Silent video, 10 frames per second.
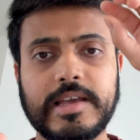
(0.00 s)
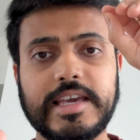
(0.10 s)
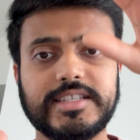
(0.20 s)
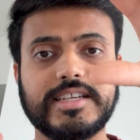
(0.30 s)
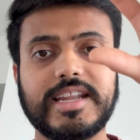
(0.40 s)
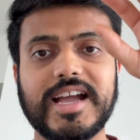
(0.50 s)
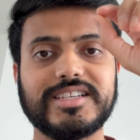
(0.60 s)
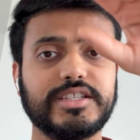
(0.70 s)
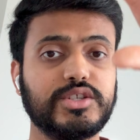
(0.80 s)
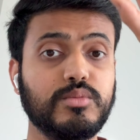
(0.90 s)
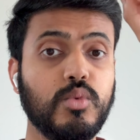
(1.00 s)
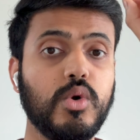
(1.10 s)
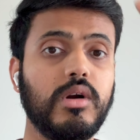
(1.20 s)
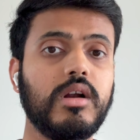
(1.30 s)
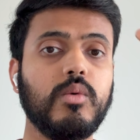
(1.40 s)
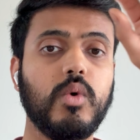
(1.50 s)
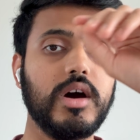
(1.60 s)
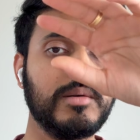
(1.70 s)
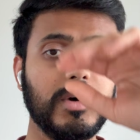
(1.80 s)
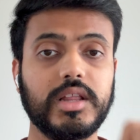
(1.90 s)
is attaching to more
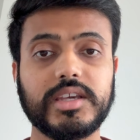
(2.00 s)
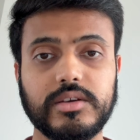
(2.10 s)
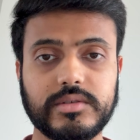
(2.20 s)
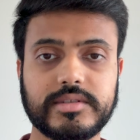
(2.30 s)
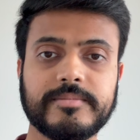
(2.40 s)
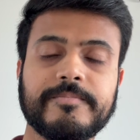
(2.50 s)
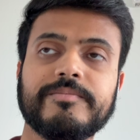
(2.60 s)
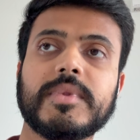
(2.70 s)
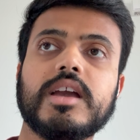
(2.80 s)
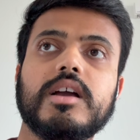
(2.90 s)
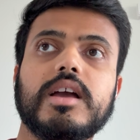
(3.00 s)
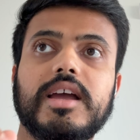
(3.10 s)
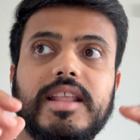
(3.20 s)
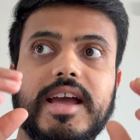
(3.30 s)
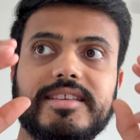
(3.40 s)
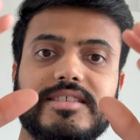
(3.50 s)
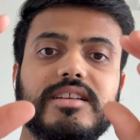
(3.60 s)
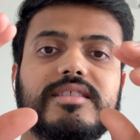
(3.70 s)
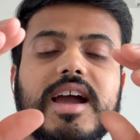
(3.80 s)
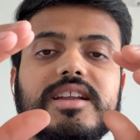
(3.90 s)
water molecules. And as it
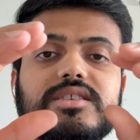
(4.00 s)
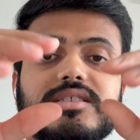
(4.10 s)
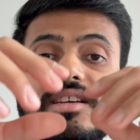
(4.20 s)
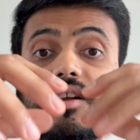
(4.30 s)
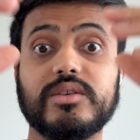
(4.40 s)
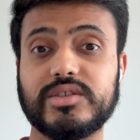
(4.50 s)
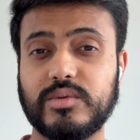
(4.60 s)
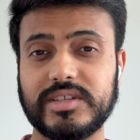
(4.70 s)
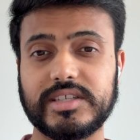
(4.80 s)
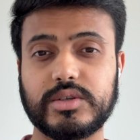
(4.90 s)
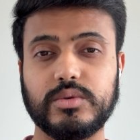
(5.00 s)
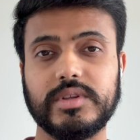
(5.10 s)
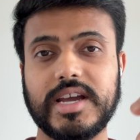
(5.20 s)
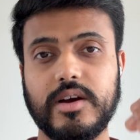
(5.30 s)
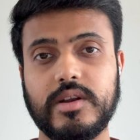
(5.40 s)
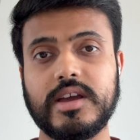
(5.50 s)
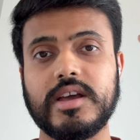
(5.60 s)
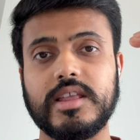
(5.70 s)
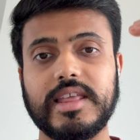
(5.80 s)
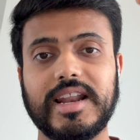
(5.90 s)
attaches, it also wants to cool down.
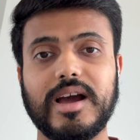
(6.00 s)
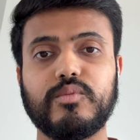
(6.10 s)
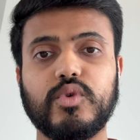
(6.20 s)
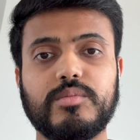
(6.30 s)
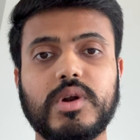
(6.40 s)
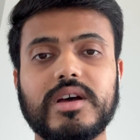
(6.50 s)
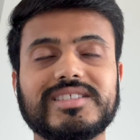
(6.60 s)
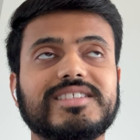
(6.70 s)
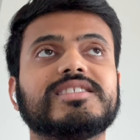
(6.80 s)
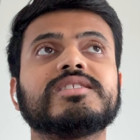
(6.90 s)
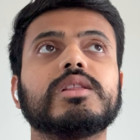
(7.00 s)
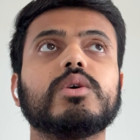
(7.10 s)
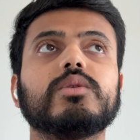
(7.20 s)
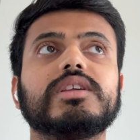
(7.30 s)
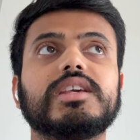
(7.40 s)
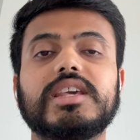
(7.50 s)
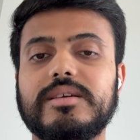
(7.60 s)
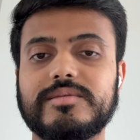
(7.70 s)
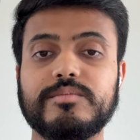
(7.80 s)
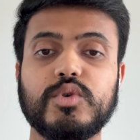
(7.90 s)
That upward process slowly
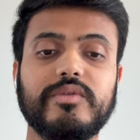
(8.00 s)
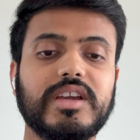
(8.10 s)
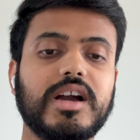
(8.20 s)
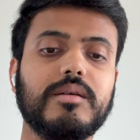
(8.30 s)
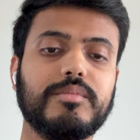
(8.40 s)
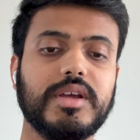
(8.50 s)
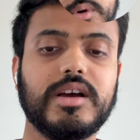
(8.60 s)
keeps moving up and